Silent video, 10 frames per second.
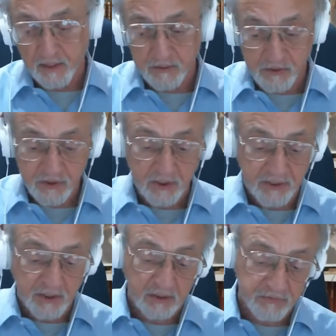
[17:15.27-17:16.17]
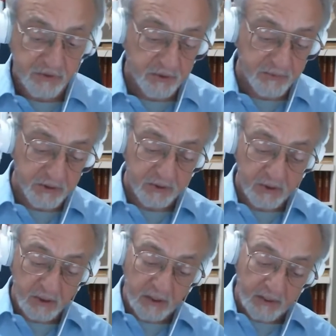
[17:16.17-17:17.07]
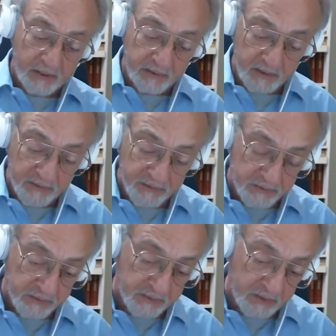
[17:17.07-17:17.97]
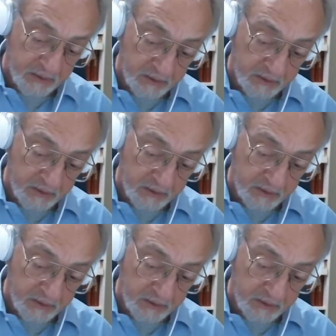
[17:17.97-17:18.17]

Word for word: and study of scripture, and the other